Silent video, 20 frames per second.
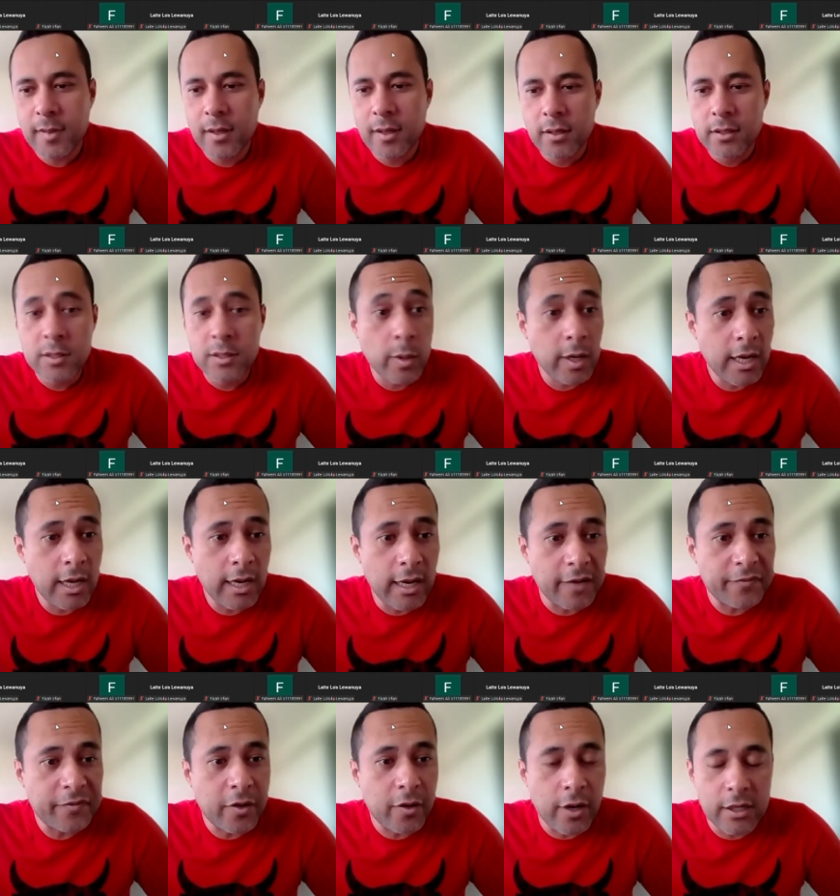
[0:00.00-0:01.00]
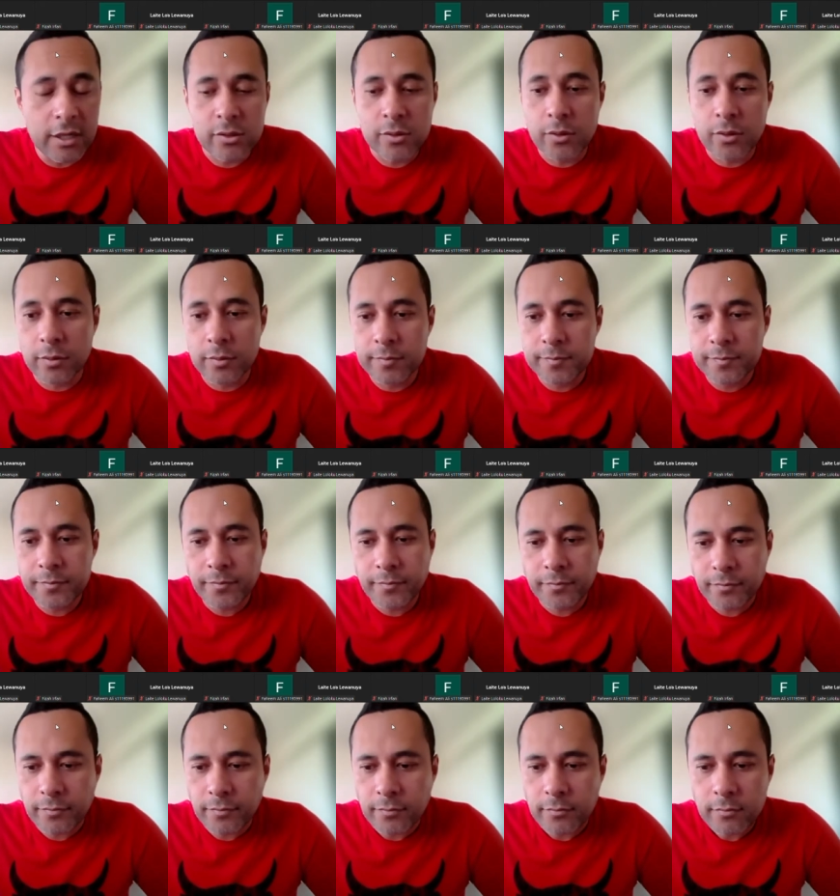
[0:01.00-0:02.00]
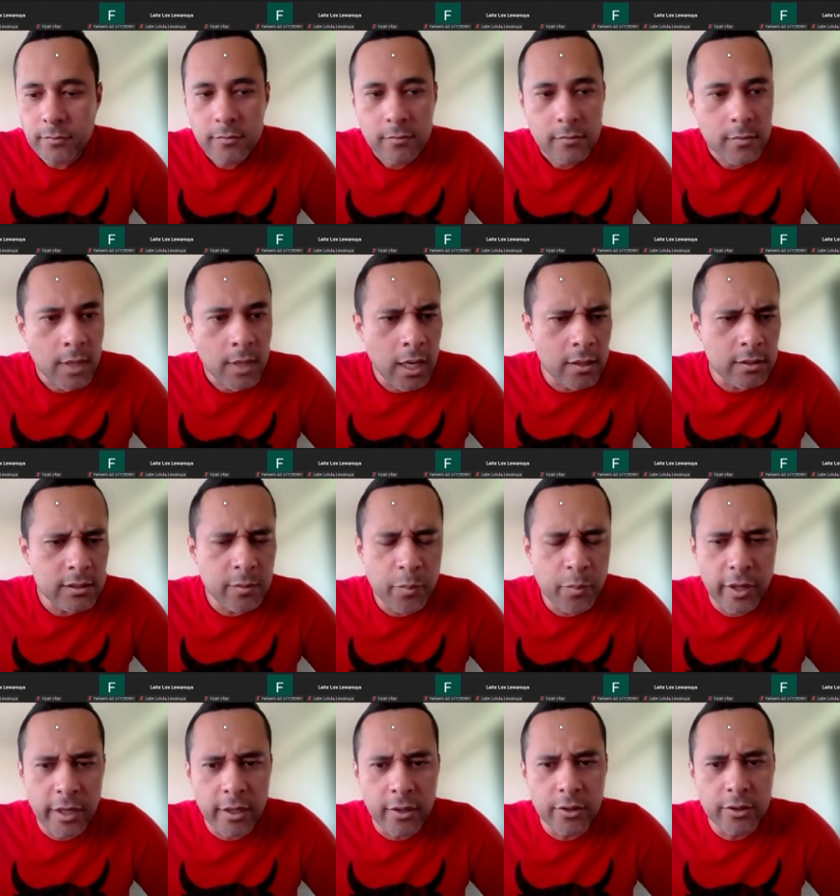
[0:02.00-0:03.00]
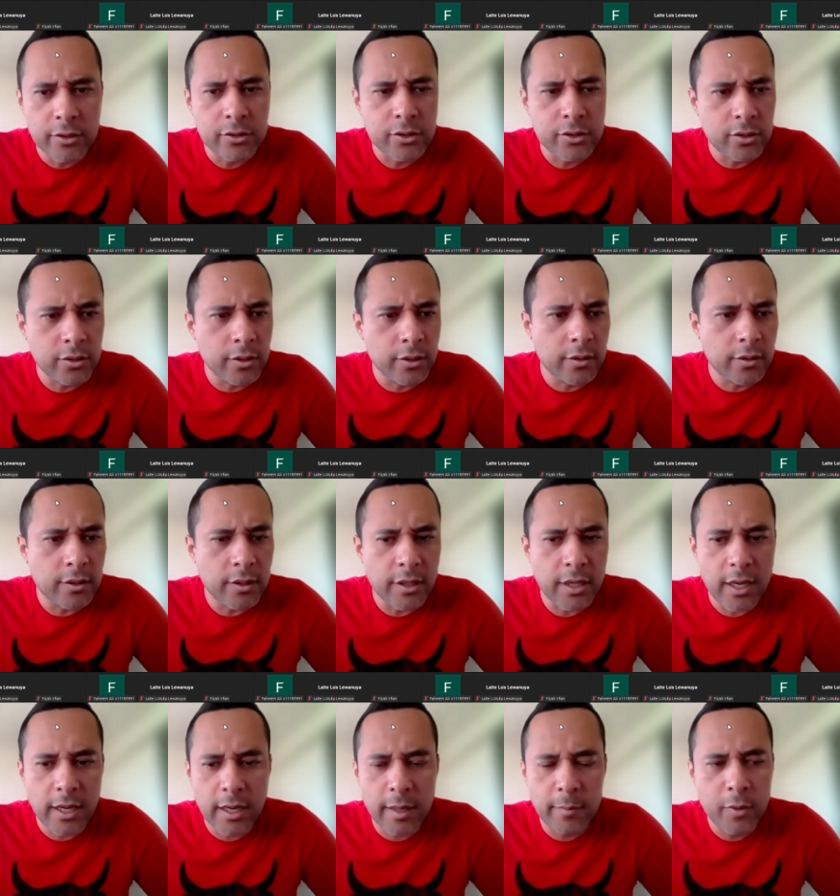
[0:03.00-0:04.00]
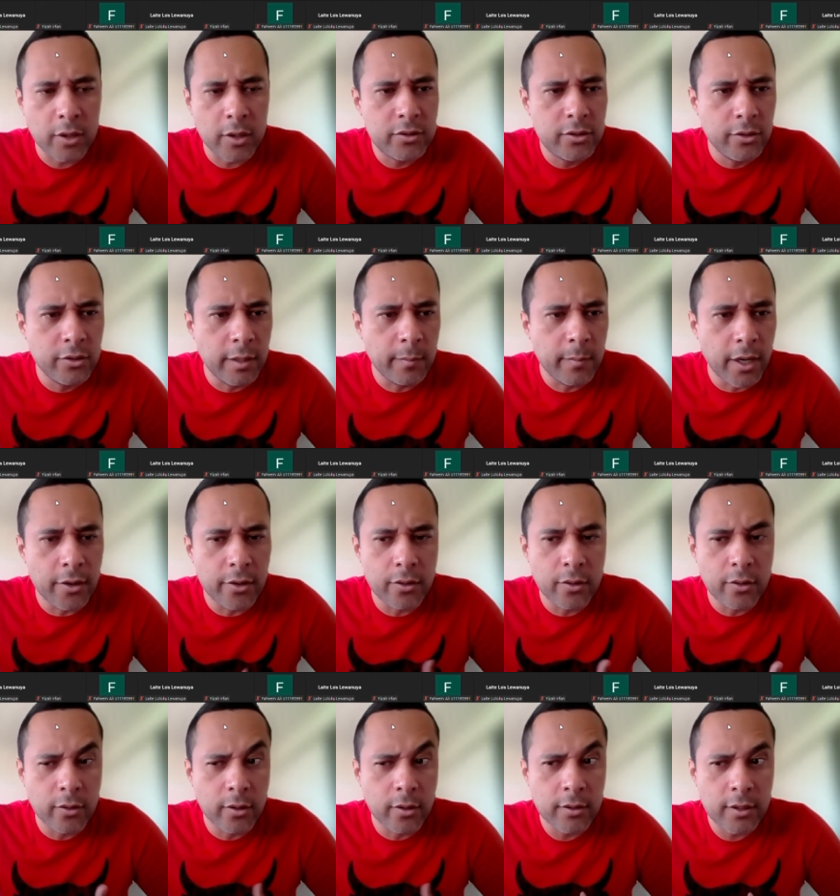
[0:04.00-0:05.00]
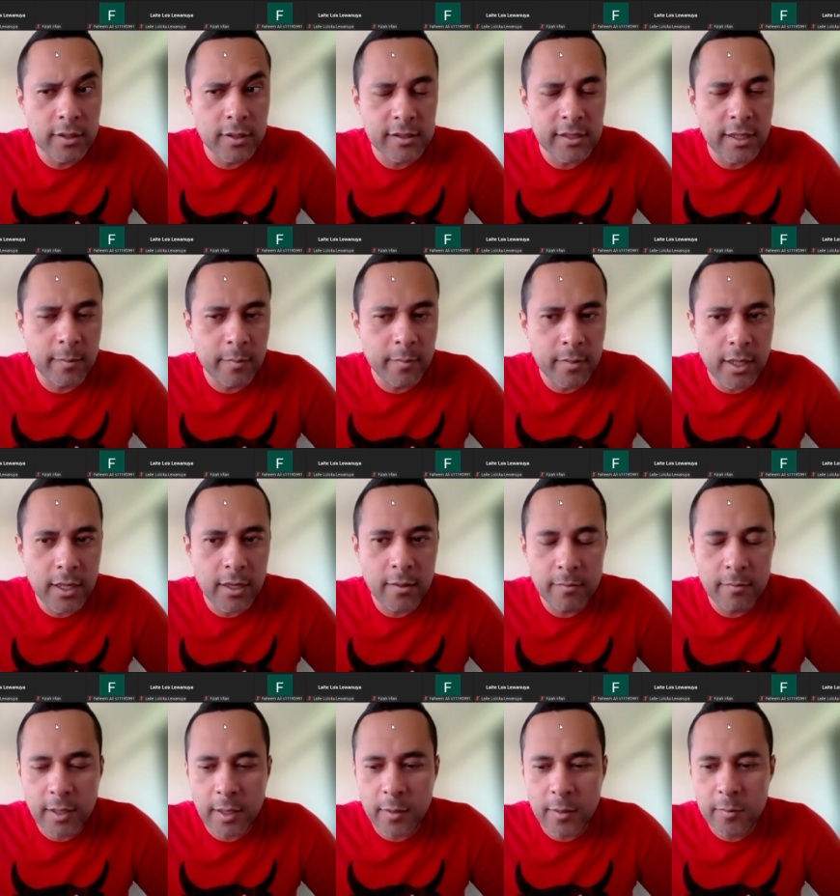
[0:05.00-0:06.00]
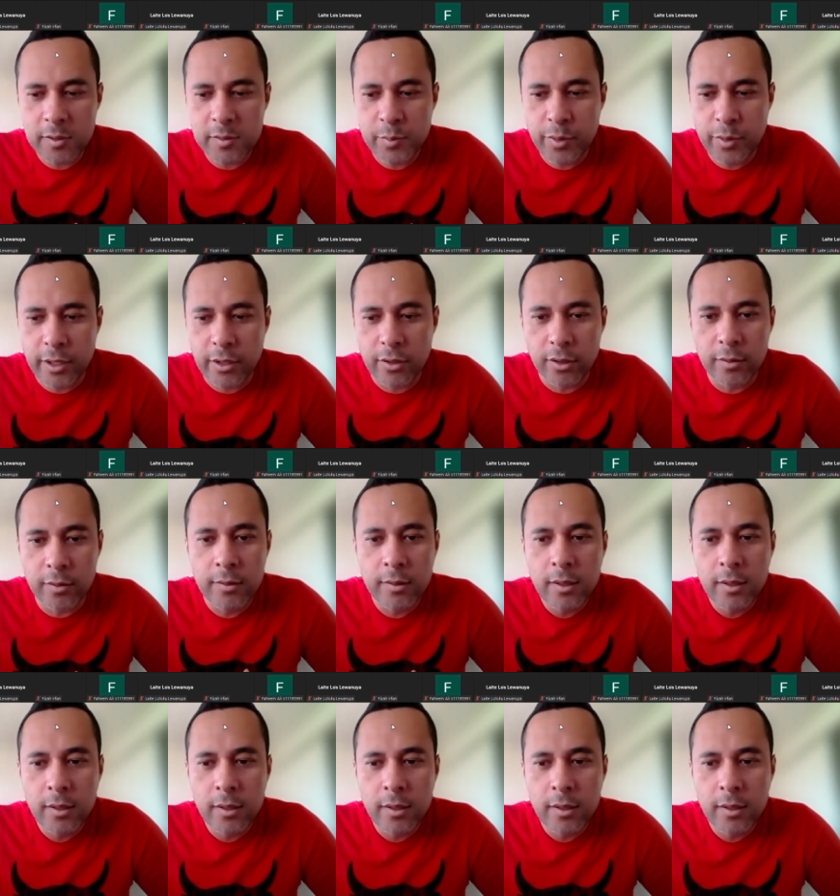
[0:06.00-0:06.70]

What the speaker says: when I left high school, I was a pretty good student. Okay, I'm not tooting my own horn because I was pretty good.